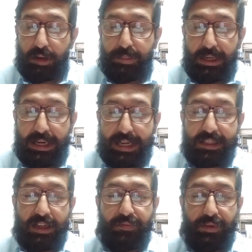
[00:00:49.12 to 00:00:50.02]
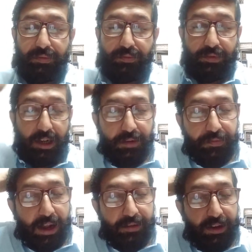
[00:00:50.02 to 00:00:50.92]
be less than
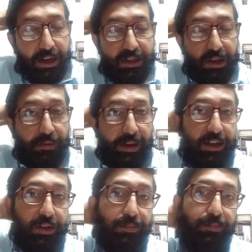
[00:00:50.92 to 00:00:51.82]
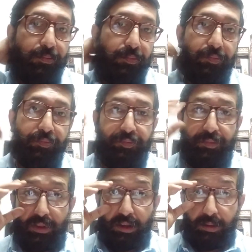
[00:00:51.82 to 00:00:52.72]
35 years of age.
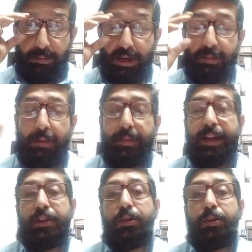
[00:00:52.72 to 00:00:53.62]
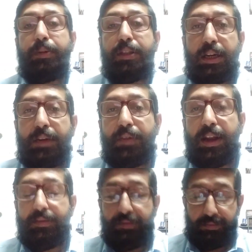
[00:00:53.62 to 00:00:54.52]
Minimum age should be 35.